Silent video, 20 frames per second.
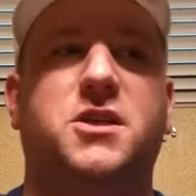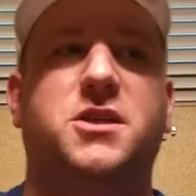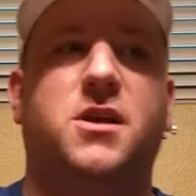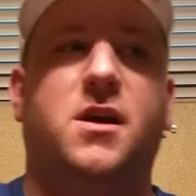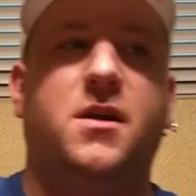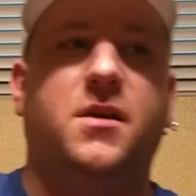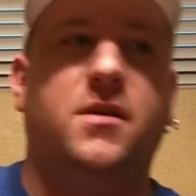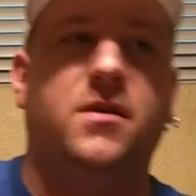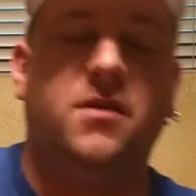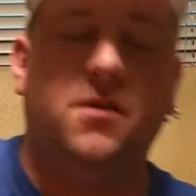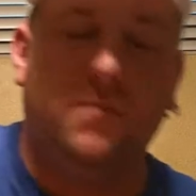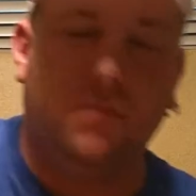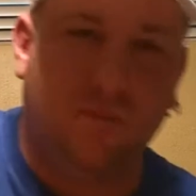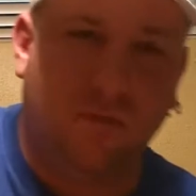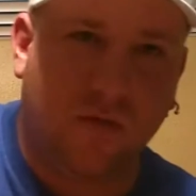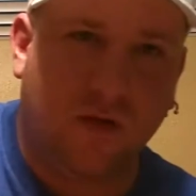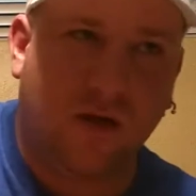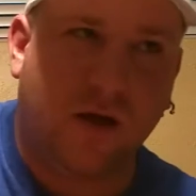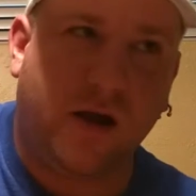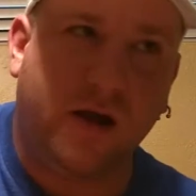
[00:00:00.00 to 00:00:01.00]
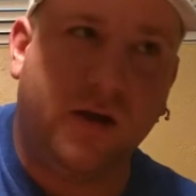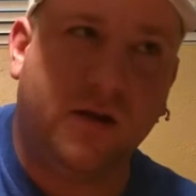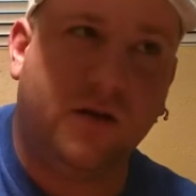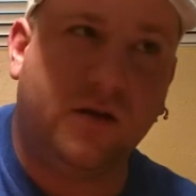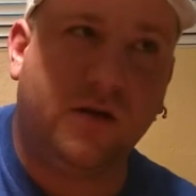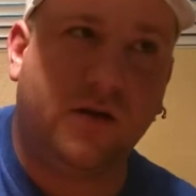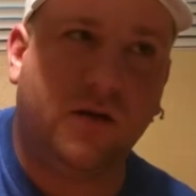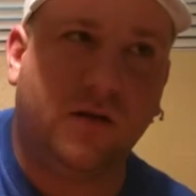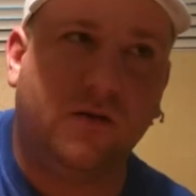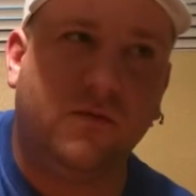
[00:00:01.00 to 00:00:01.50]
Shawneth. I
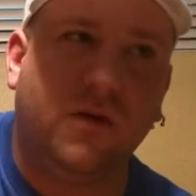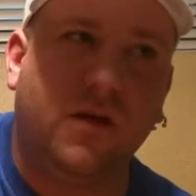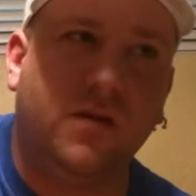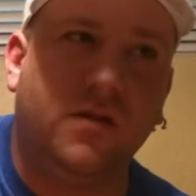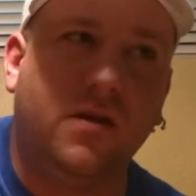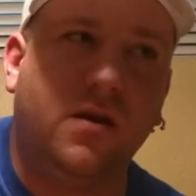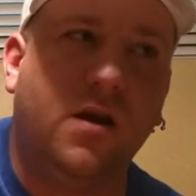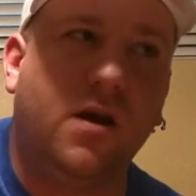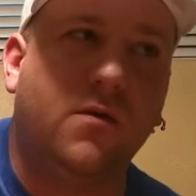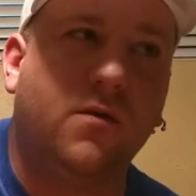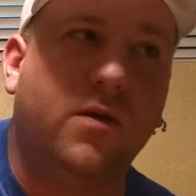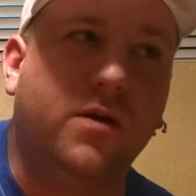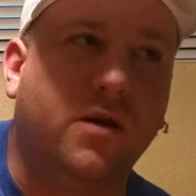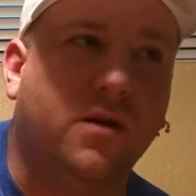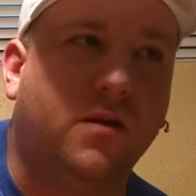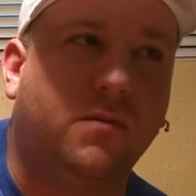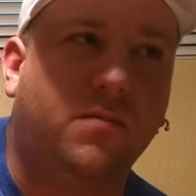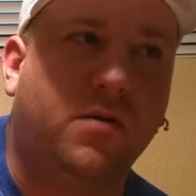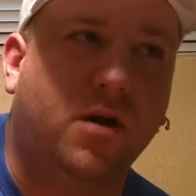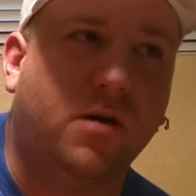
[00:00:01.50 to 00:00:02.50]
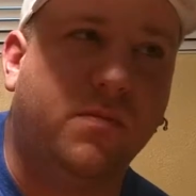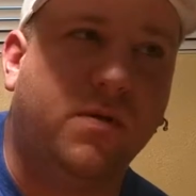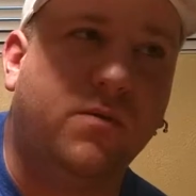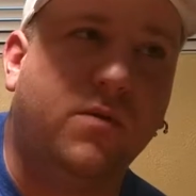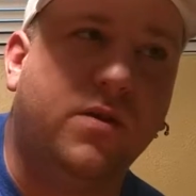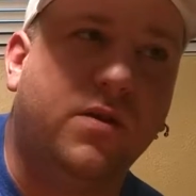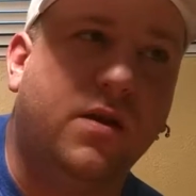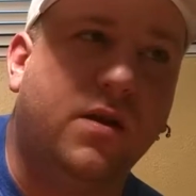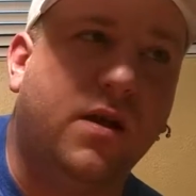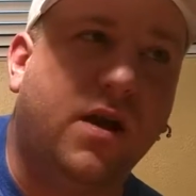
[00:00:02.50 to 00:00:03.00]
interned in the networking department
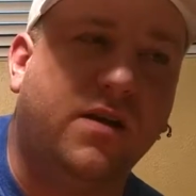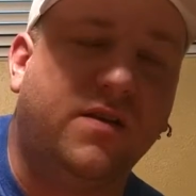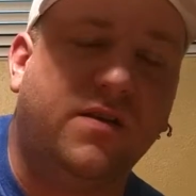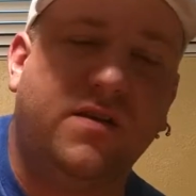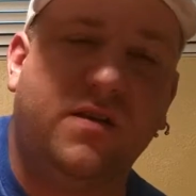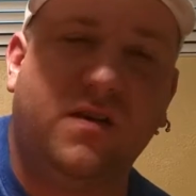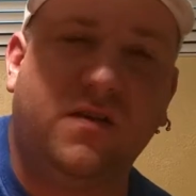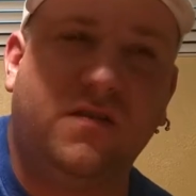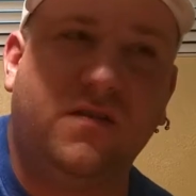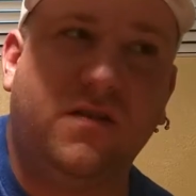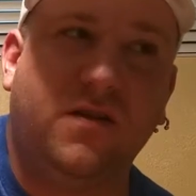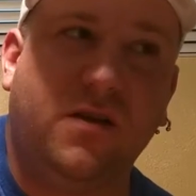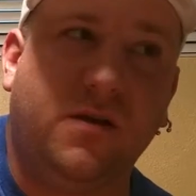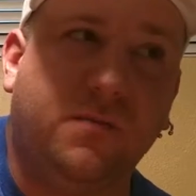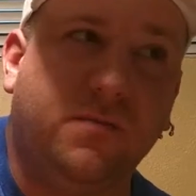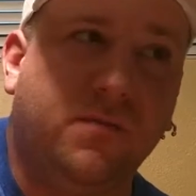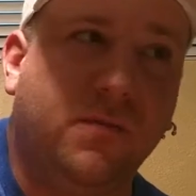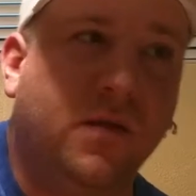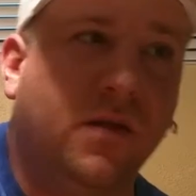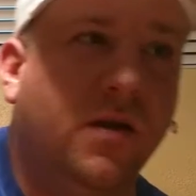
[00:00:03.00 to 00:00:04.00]
within ITSD.